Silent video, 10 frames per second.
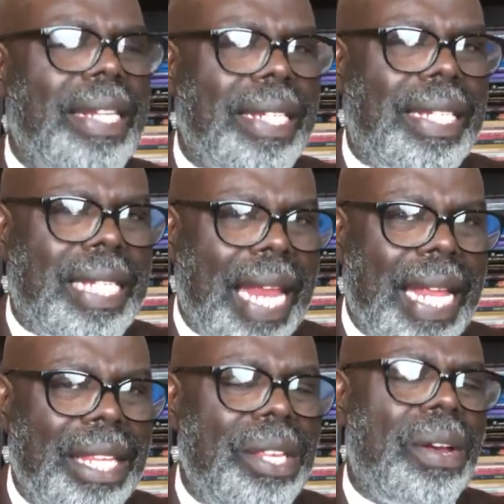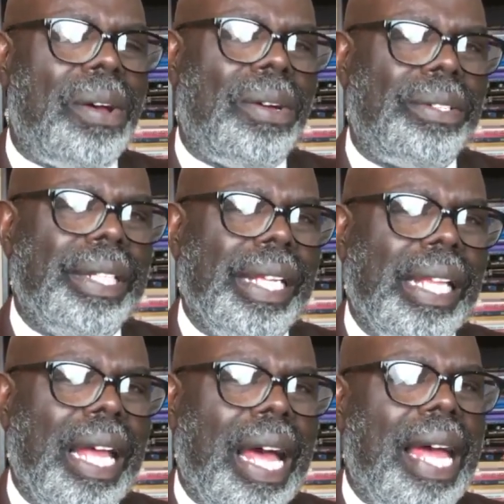to tell y'all,
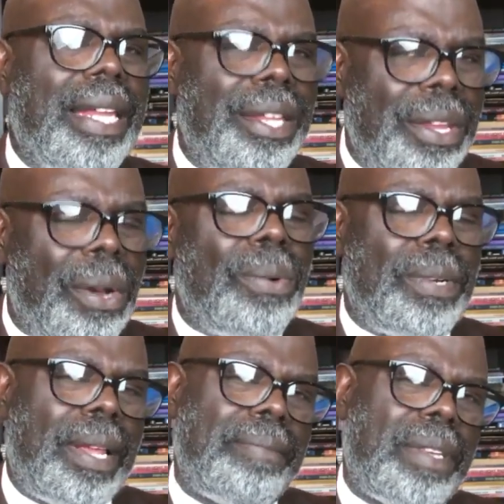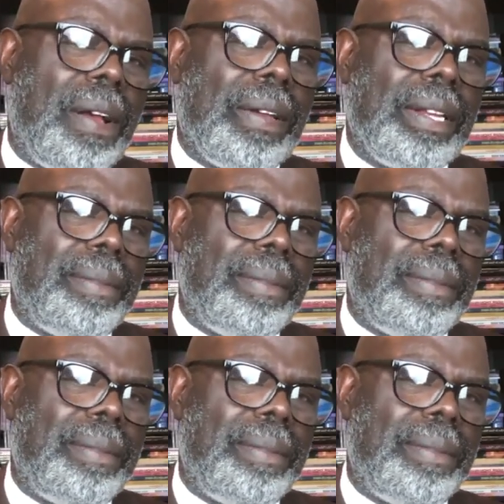I know what I'm talking